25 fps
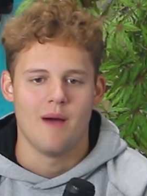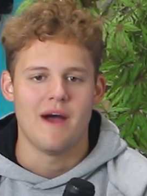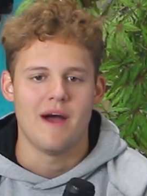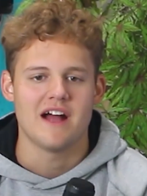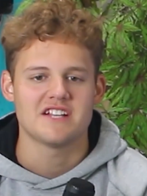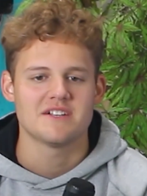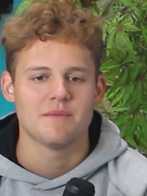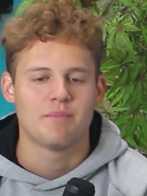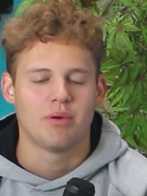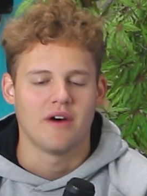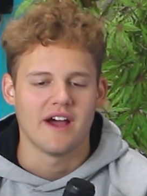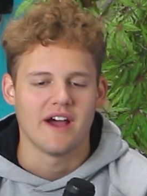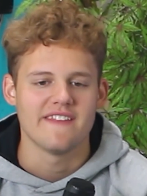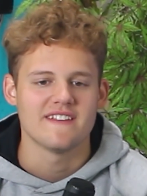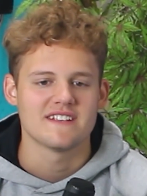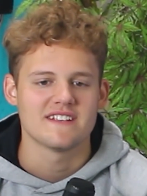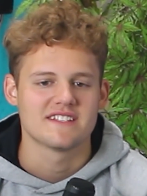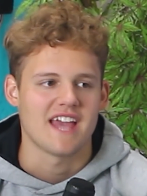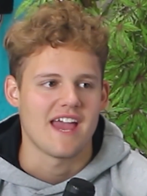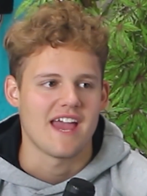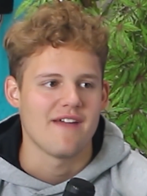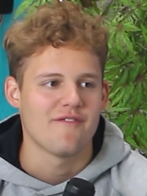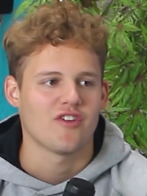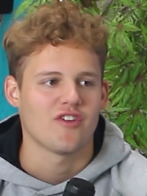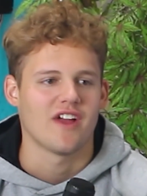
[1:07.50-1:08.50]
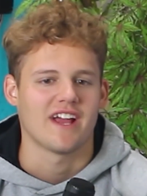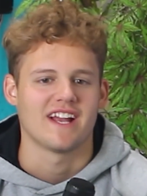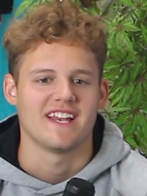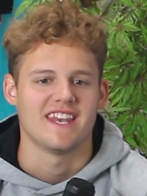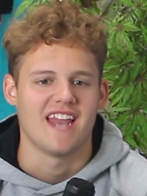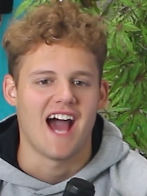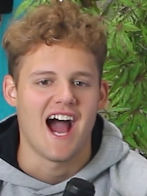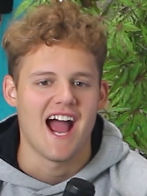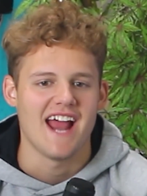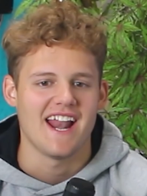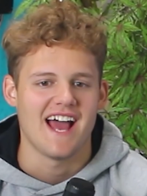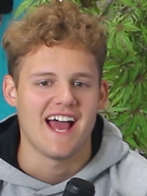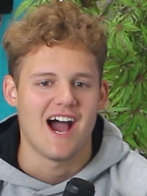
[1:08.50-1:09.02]
Imagine playing this game for like
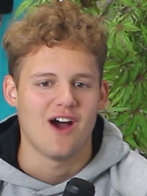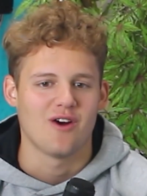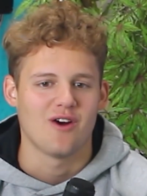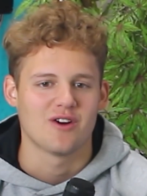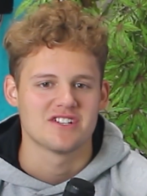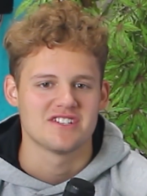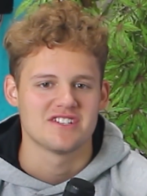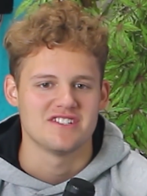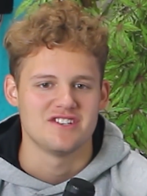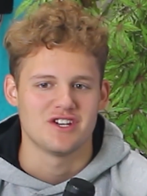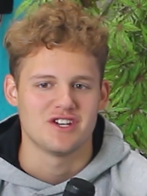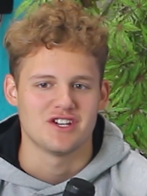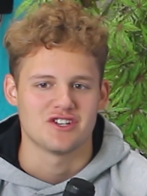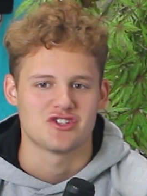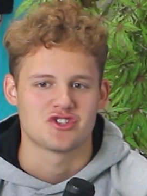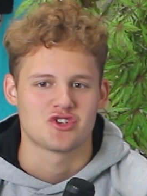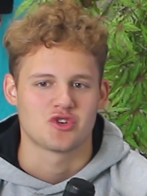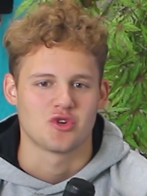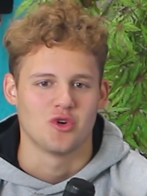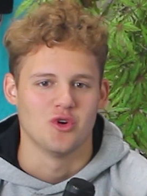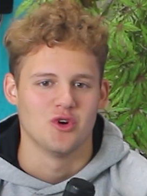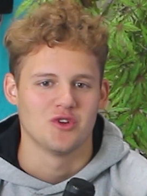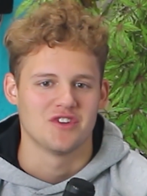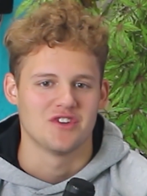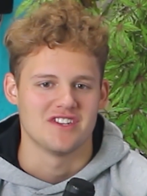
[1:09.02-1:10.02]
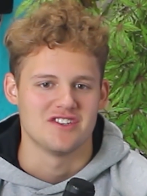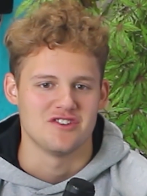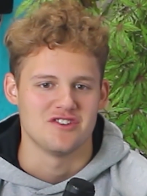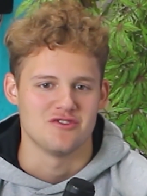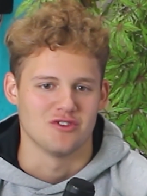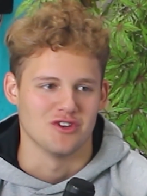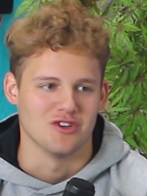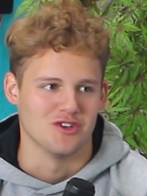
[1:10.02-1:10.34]
nine hours and you get trolled and you